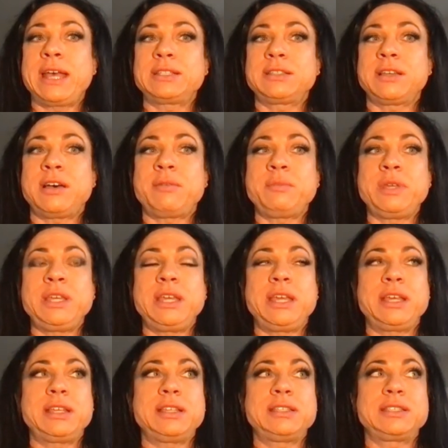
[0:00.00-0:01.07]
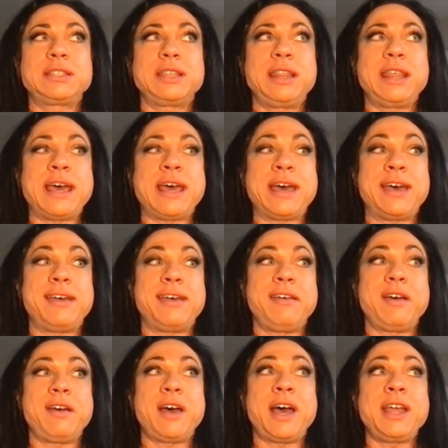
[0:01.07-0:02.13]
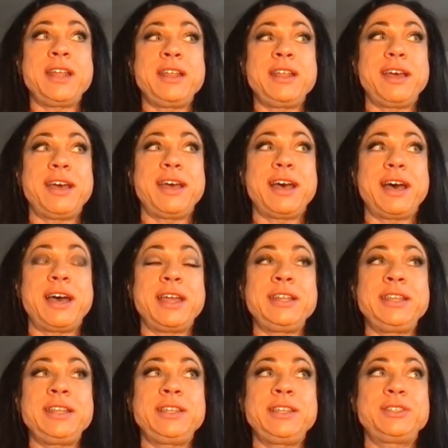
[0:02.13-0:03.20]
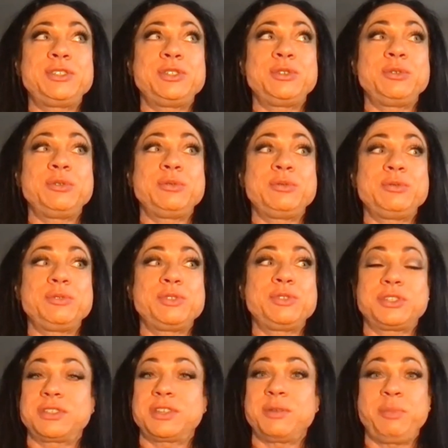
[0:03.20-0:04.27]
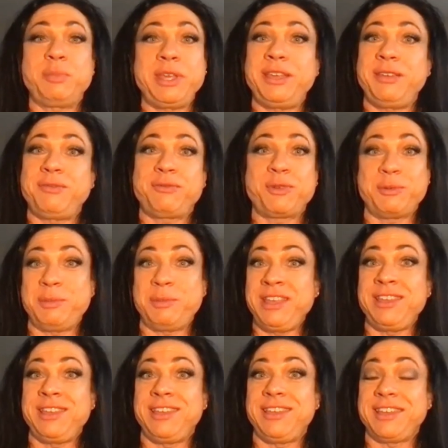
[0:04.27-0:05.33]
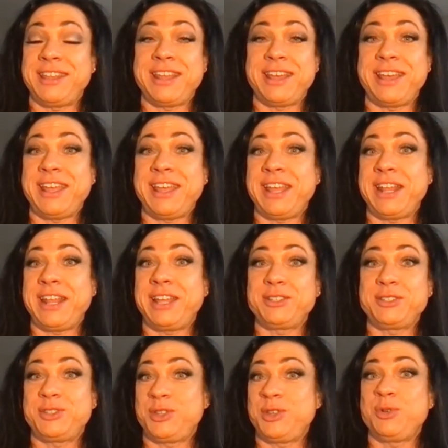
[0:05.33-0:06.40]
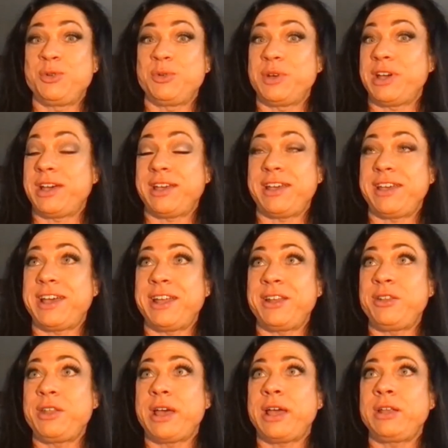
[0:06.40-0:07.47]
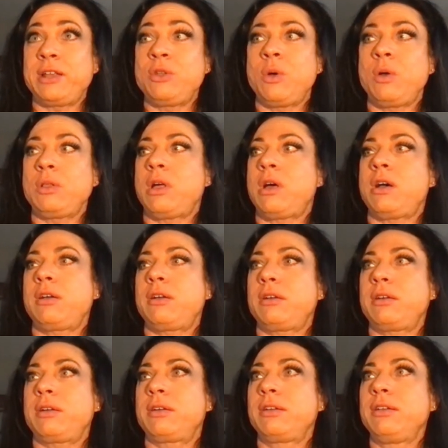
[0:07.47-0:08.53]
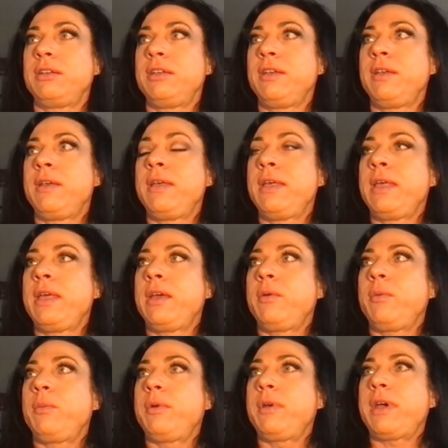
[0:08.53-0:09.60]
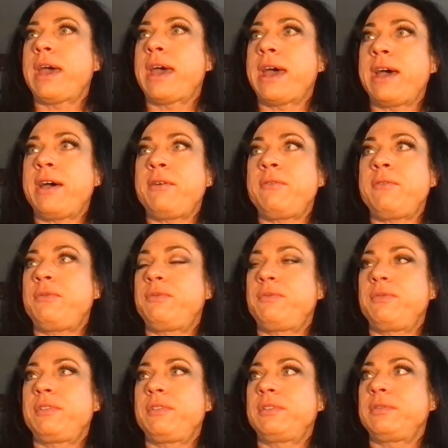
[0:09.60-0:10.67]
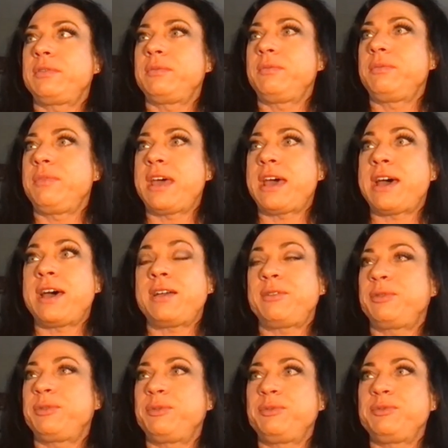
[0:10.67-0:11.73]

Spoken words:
has taught me is that I need to just compete for me, and I do. I no longer have that.